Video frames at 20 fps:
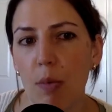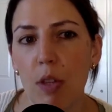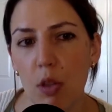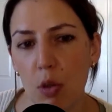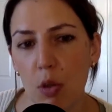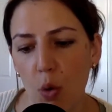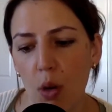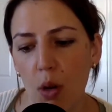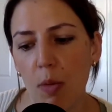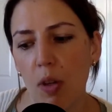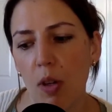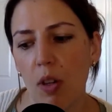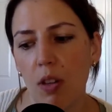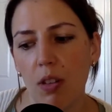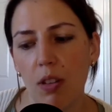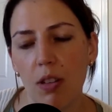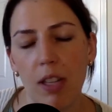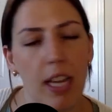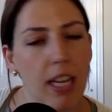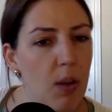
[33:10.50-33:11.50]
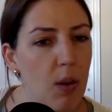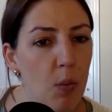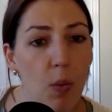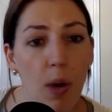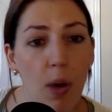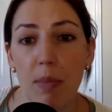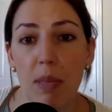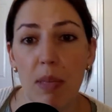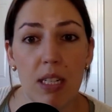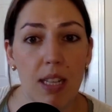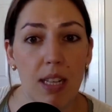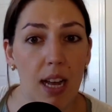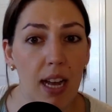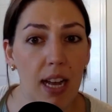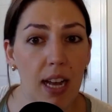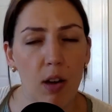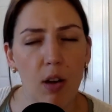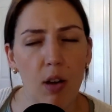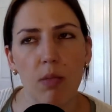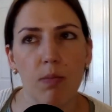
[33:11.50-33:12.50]
with normal like web
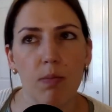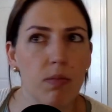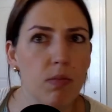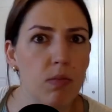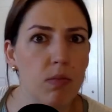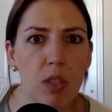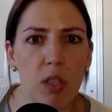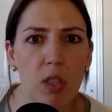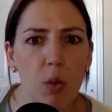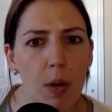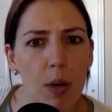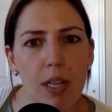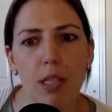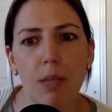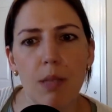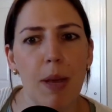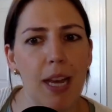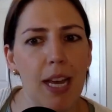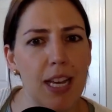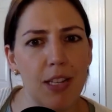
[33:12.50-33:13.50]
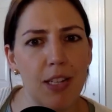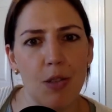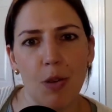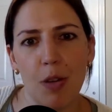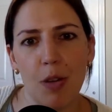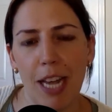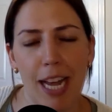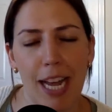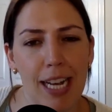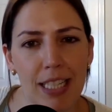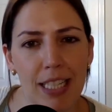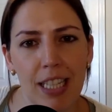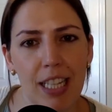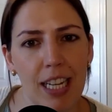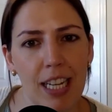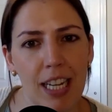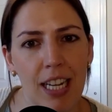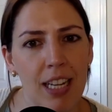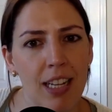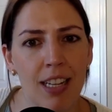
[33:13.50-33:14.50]
design or Squarespace or
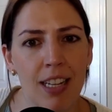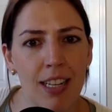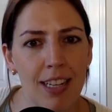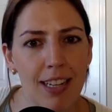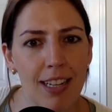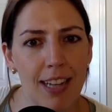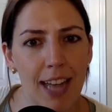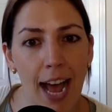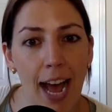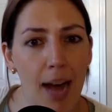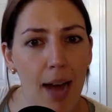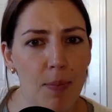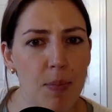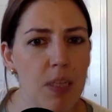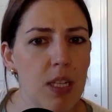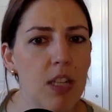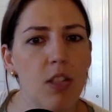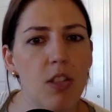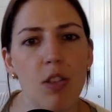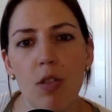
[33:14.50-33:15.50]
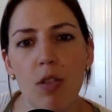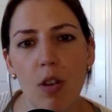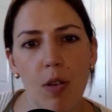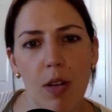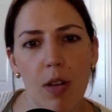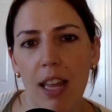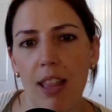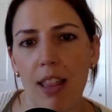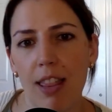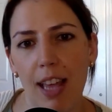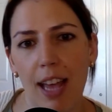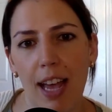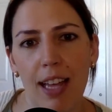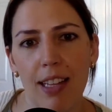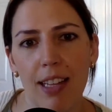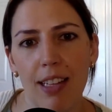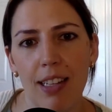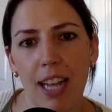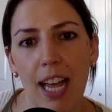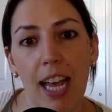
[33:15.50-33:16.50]
Calendly apps, is you don't get
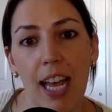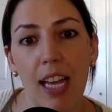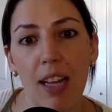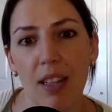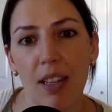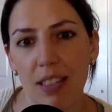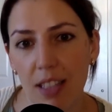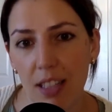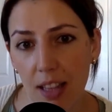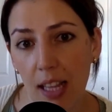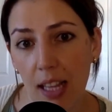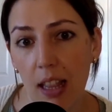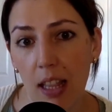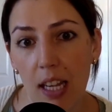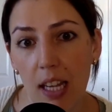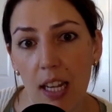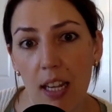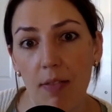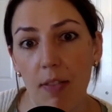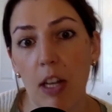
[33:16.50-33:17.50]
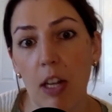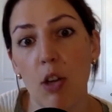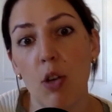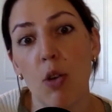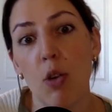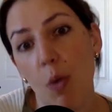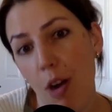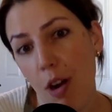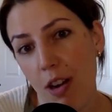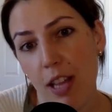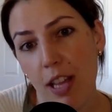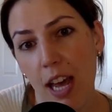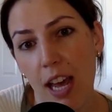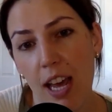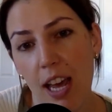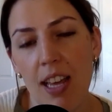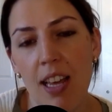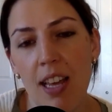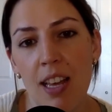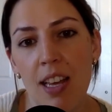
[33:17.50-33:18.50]
that, hey, did they leave and who are
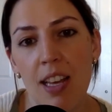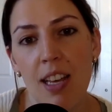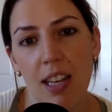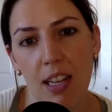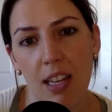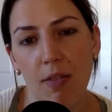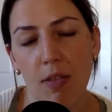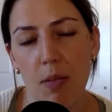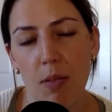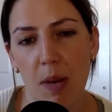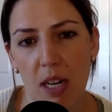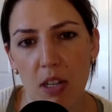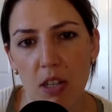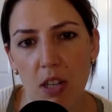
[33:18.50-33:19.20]
they information.